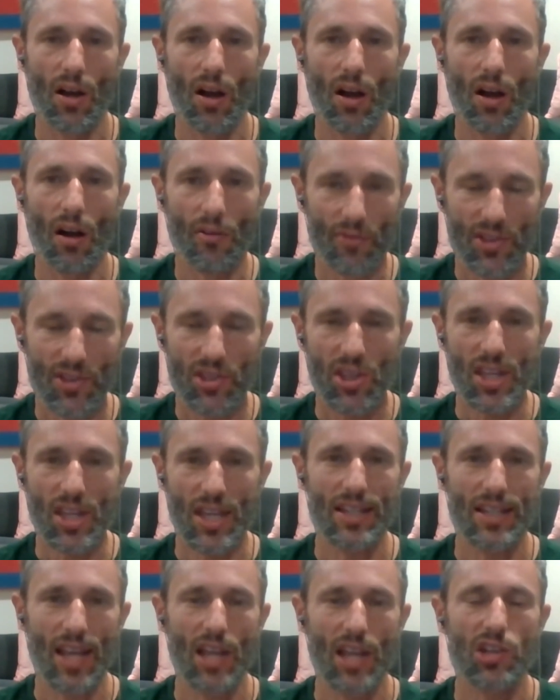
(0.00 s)
of
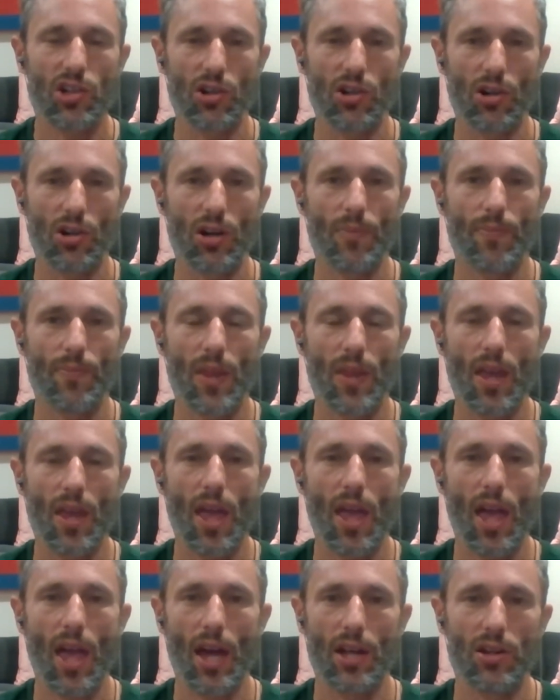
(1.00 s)
seeing nature
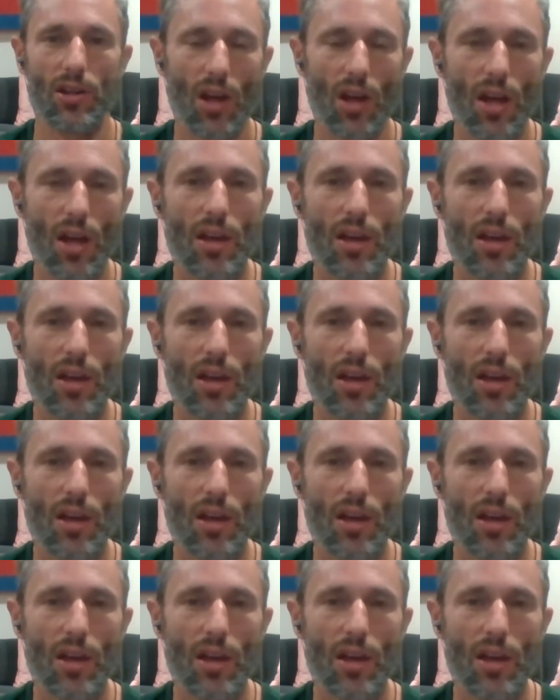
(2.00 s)
and